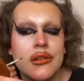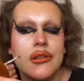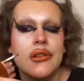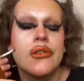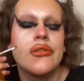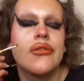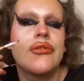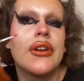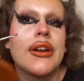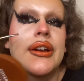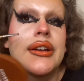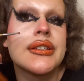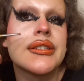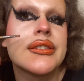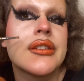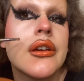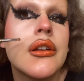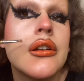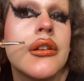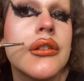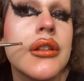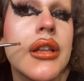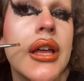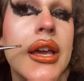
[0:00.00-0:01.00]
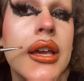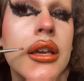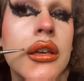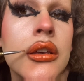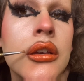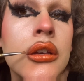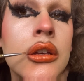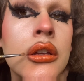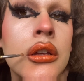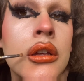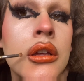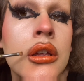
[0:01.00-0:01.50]
A very subtle, like,
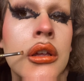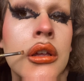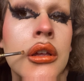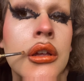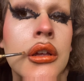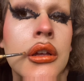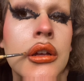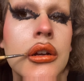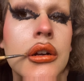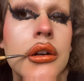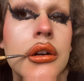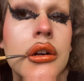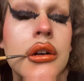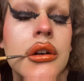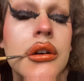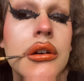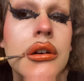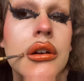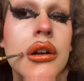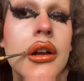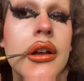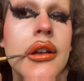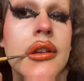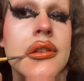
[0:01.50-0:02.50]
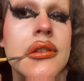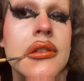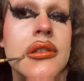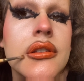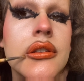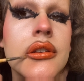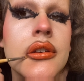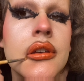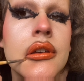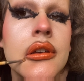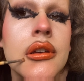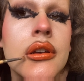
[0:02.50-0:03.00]

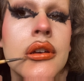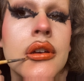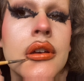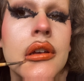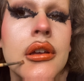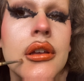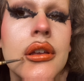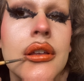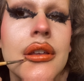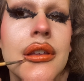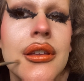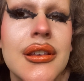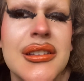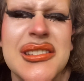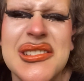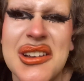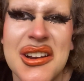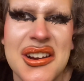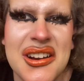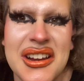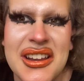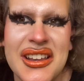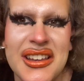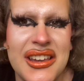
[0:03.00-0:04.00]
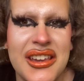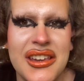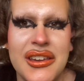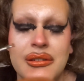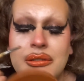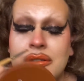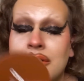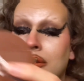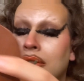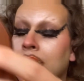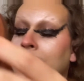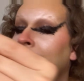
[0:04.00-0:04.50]
crust. Sorry.
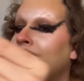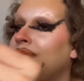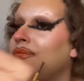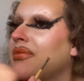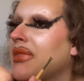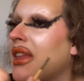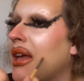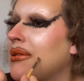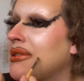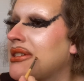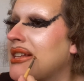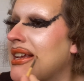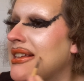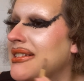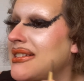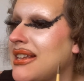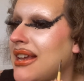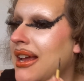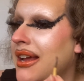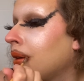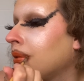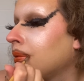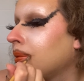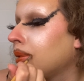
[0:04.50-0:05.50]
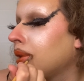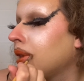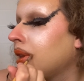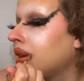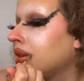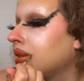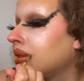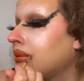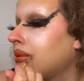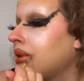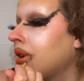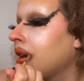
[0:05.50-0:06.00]
Ew. That was nasty. I
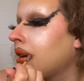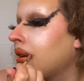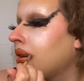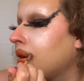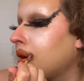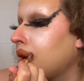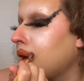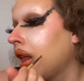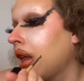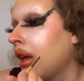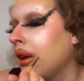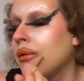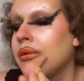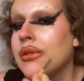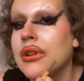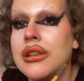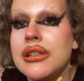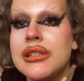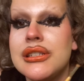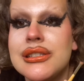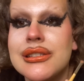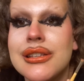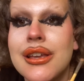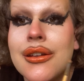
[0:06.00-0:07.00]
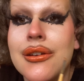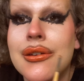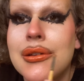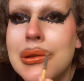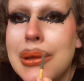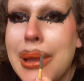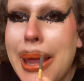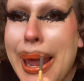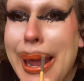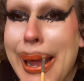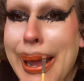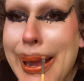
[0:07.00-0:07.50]
realized it when I heard it. A really subtle,
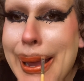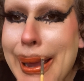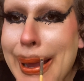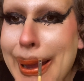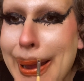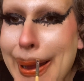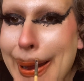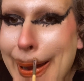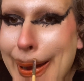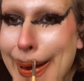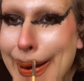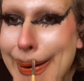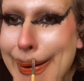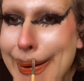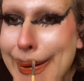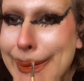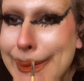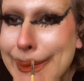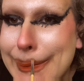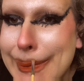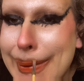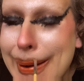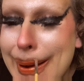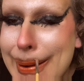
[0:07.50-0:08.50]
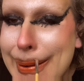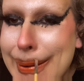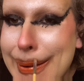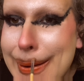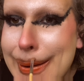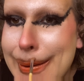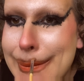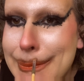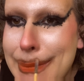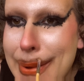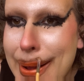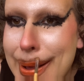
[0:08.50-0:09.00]
like,
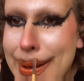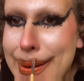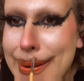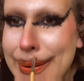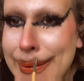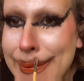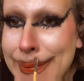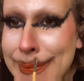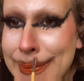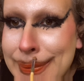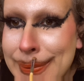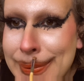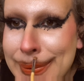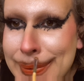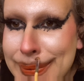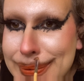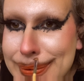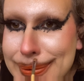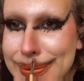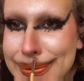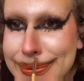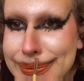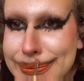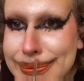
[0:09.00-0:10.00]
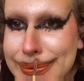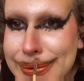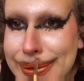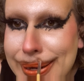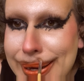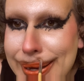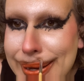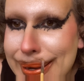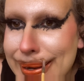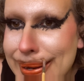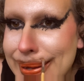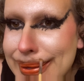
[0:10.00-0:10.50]
roundabout
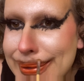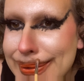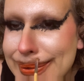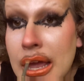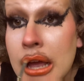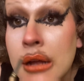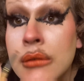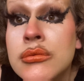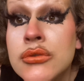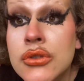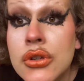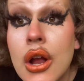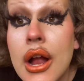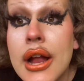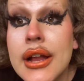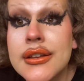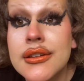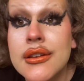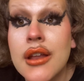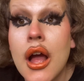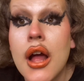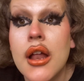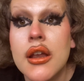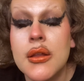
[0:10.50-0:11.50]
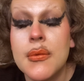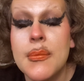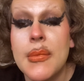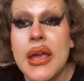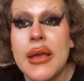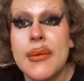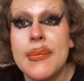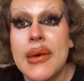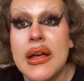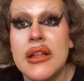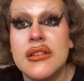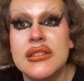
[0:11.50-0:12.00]
streakiness. I'm trying not to
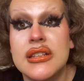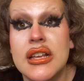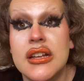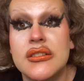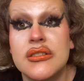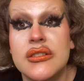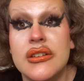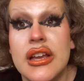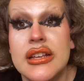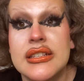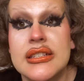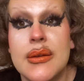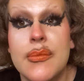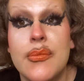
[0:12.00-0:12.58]
make mouth sounds, you guys.